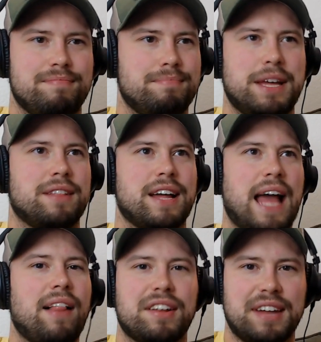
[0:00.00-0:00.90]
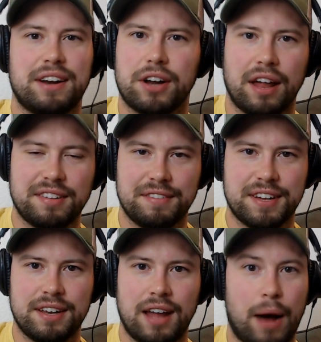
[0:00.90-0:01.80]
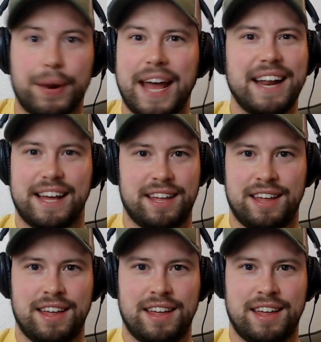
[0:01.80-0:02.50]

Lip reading: being, like, Alexander Gustafsson? I would hate it.